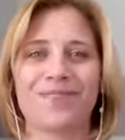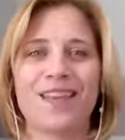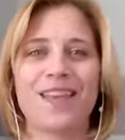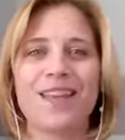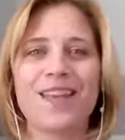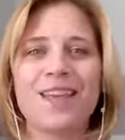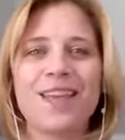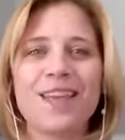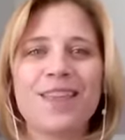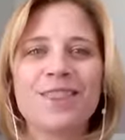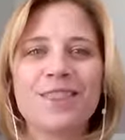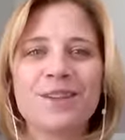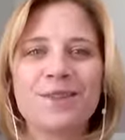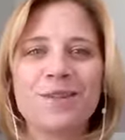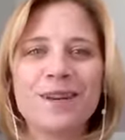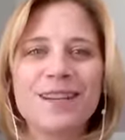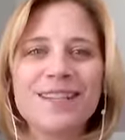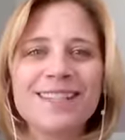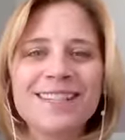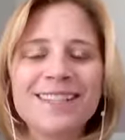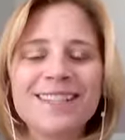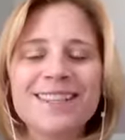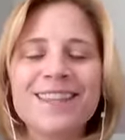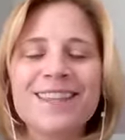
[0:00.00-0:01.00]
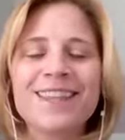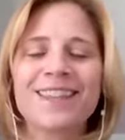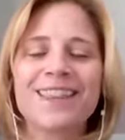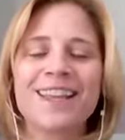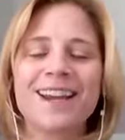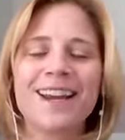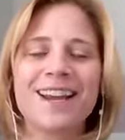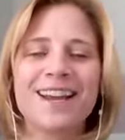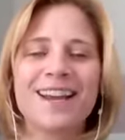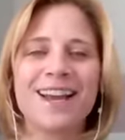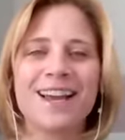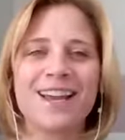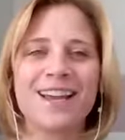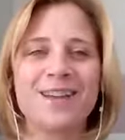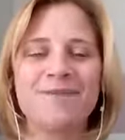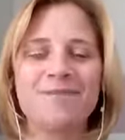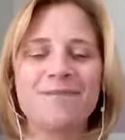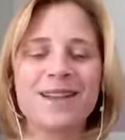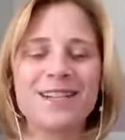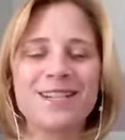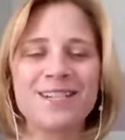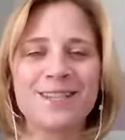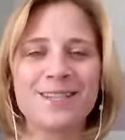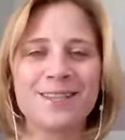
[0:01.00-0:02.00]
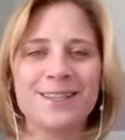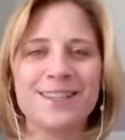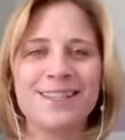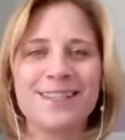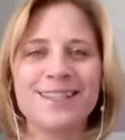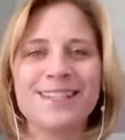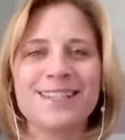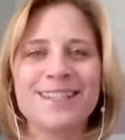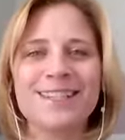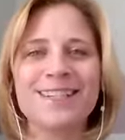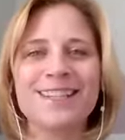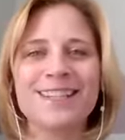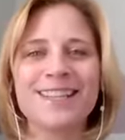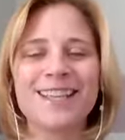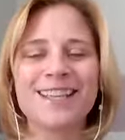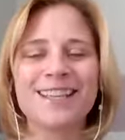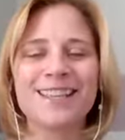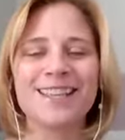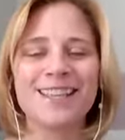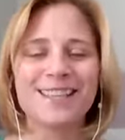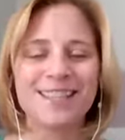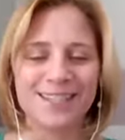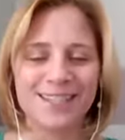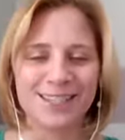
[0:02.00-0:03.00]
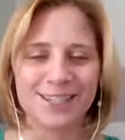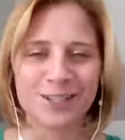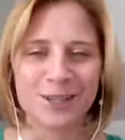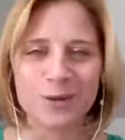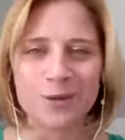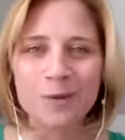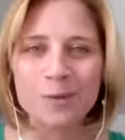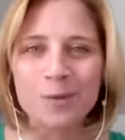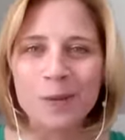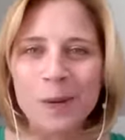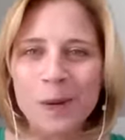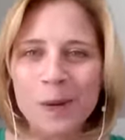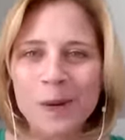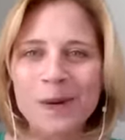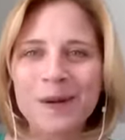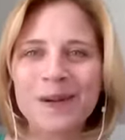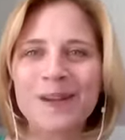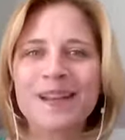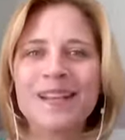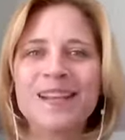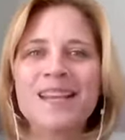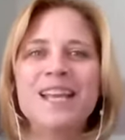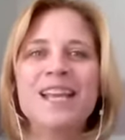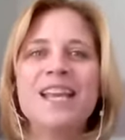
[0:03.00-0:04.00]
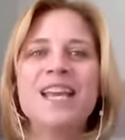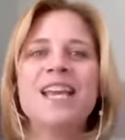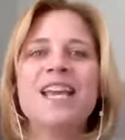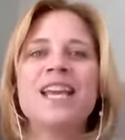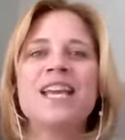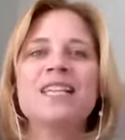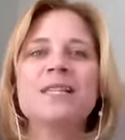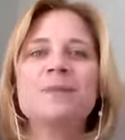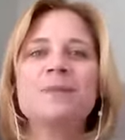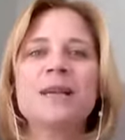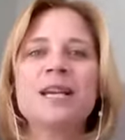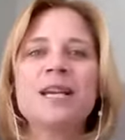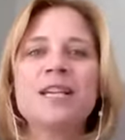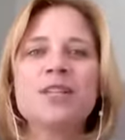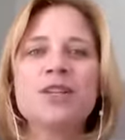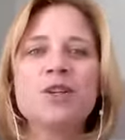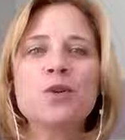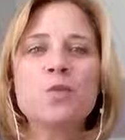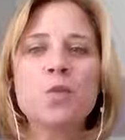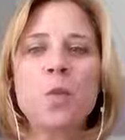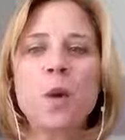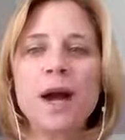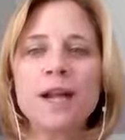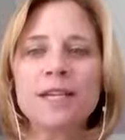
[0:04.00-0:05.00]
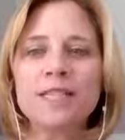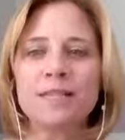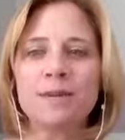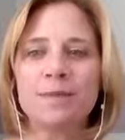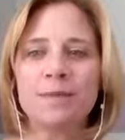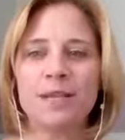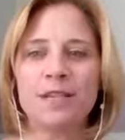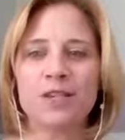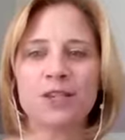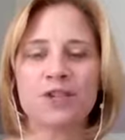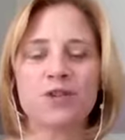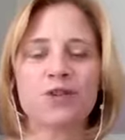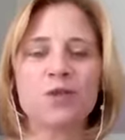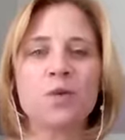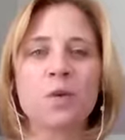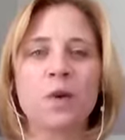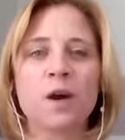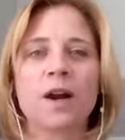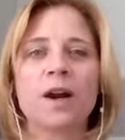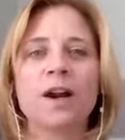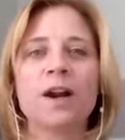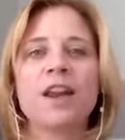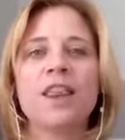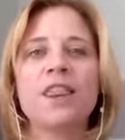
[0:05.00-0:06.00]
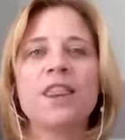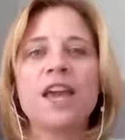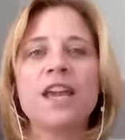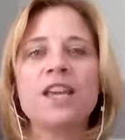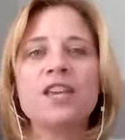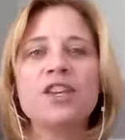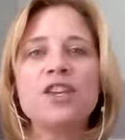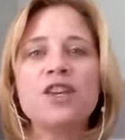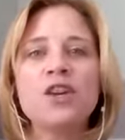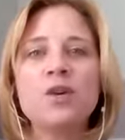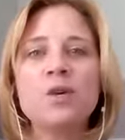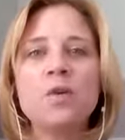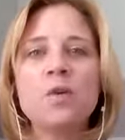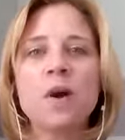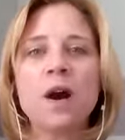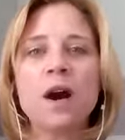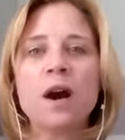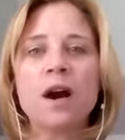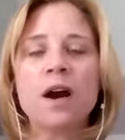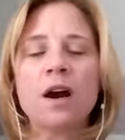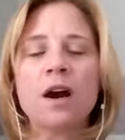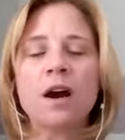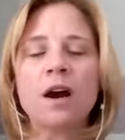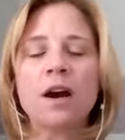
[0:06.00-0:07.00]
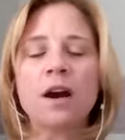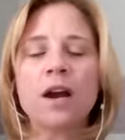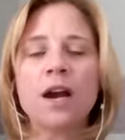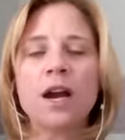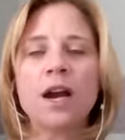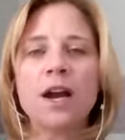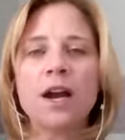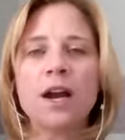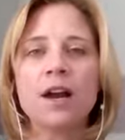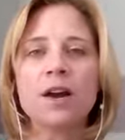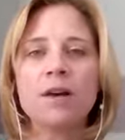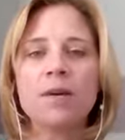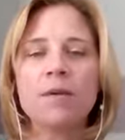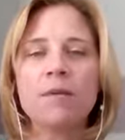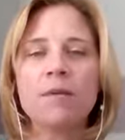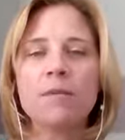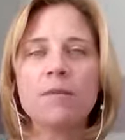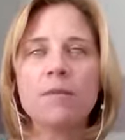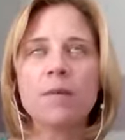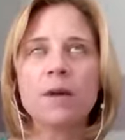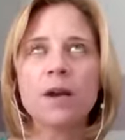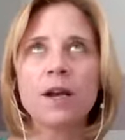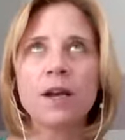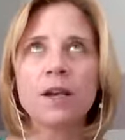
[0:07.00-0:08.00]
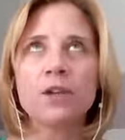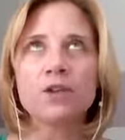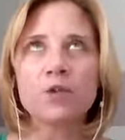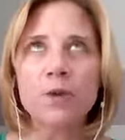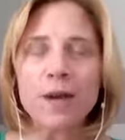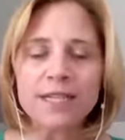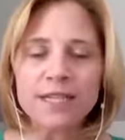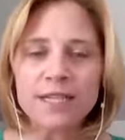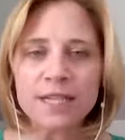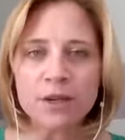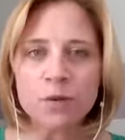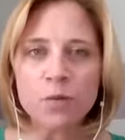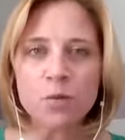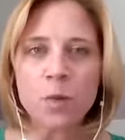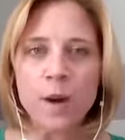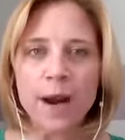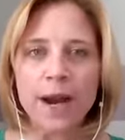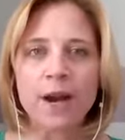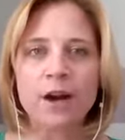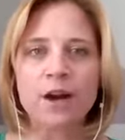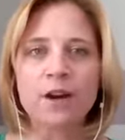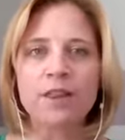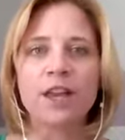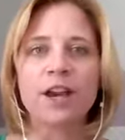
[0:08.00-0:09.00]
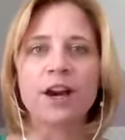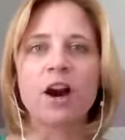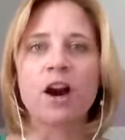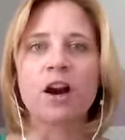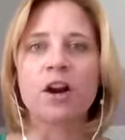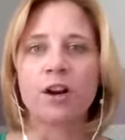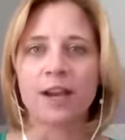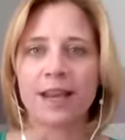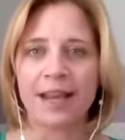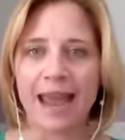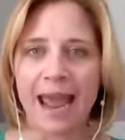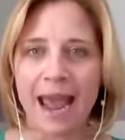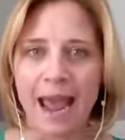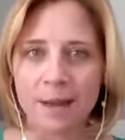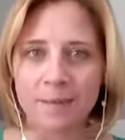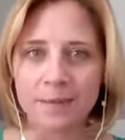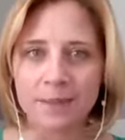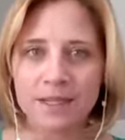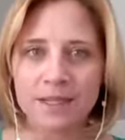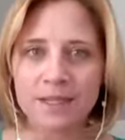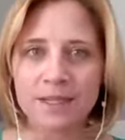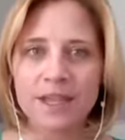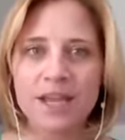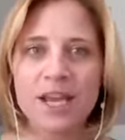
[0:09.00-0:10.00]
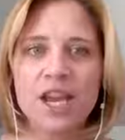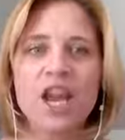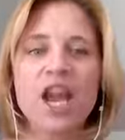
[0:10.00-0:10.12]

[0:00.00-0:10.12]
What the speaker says: And the reason that I mentioned this, that this is so important, is because you want to be sure that you are addressing where there are gaps